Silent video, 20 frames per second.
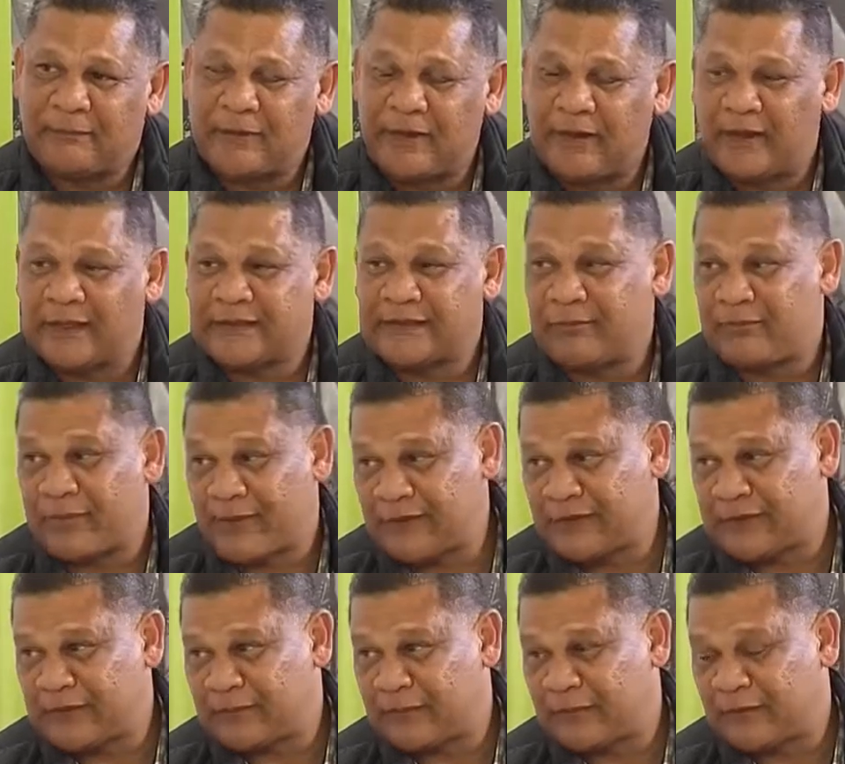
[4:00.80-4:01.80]
being as the
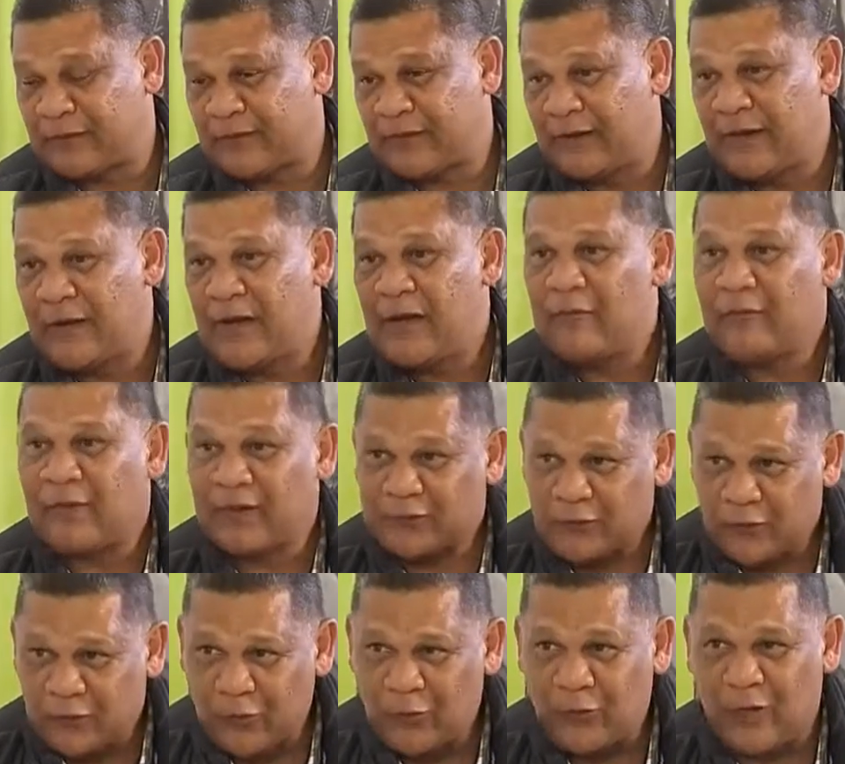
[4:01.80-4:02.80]
principal, my
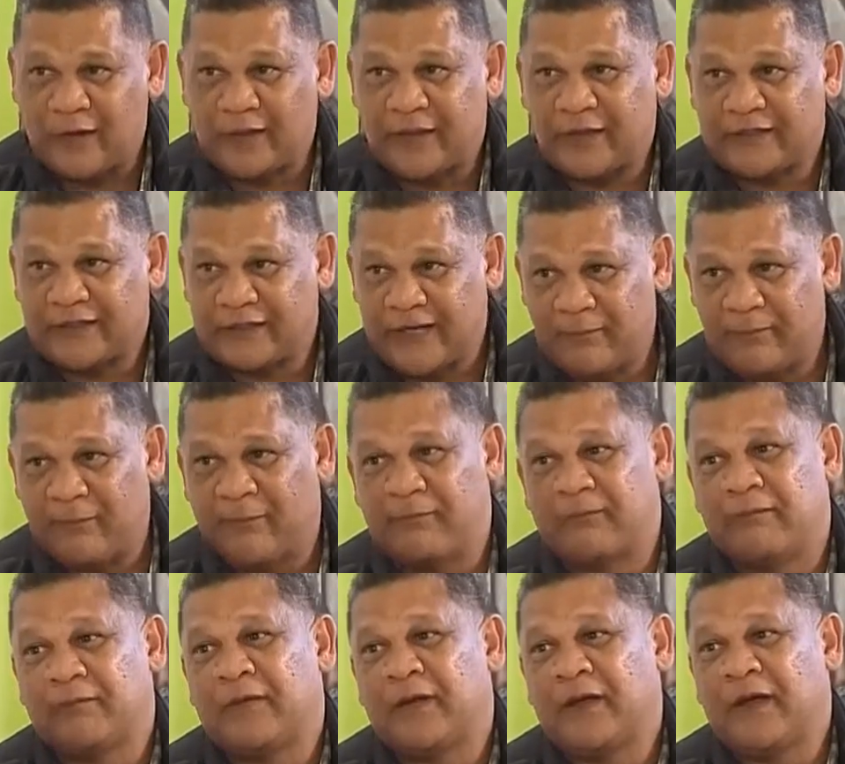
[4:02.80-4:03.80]
school won that same
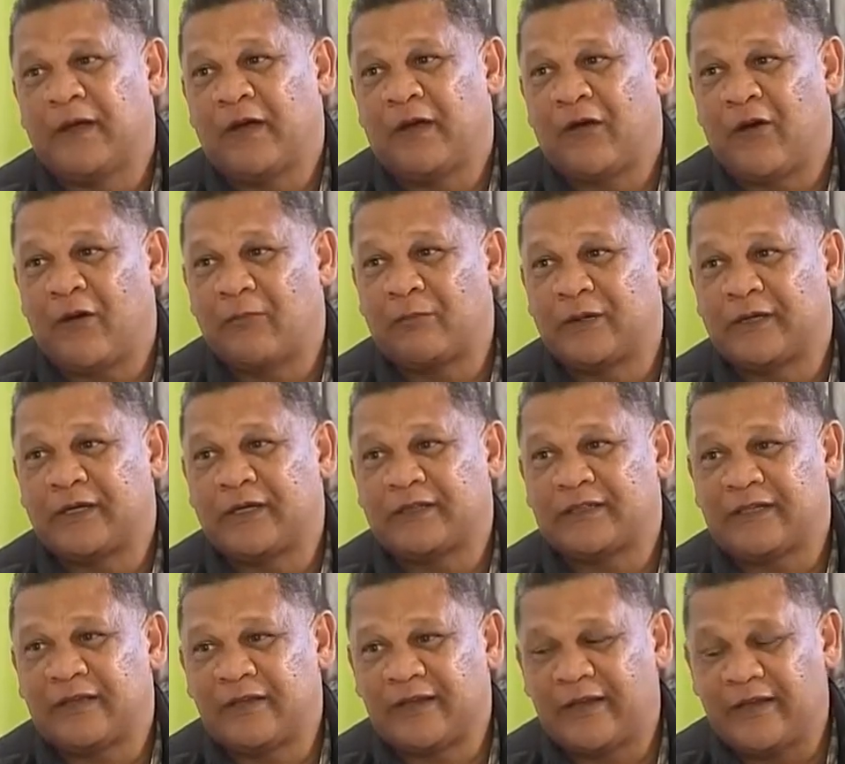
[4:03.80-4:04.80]

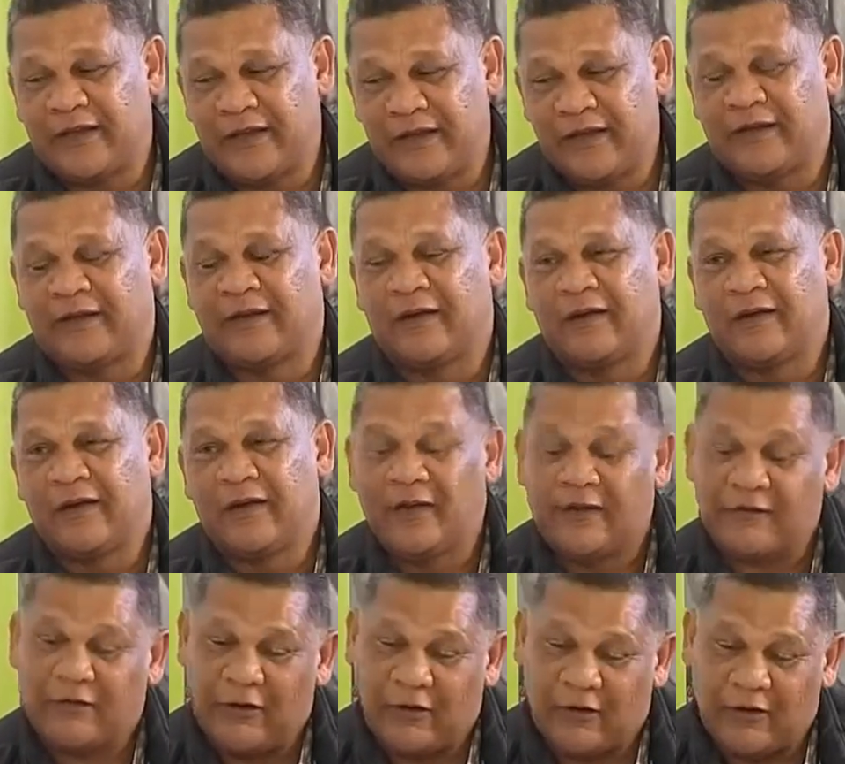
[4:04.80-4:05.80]
competition, the league,
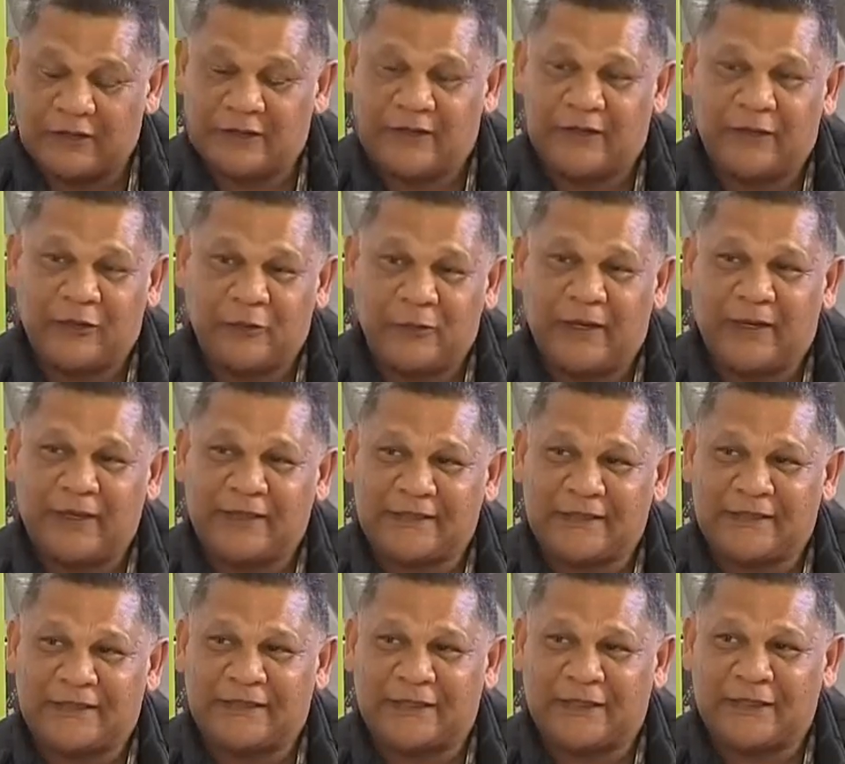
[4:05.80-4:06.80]
last year in
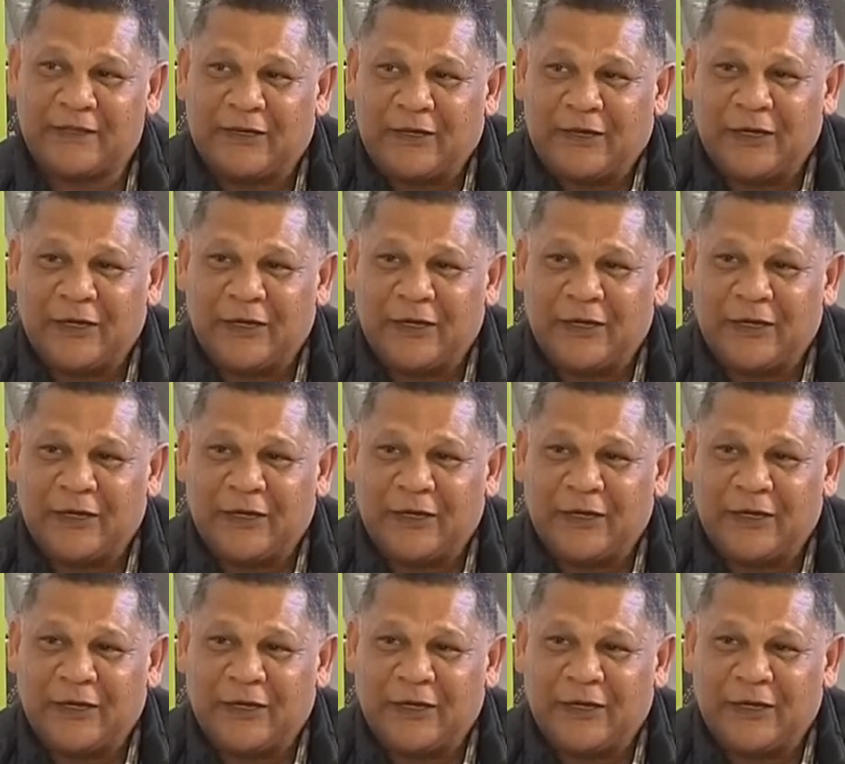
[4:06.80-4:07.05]
2016.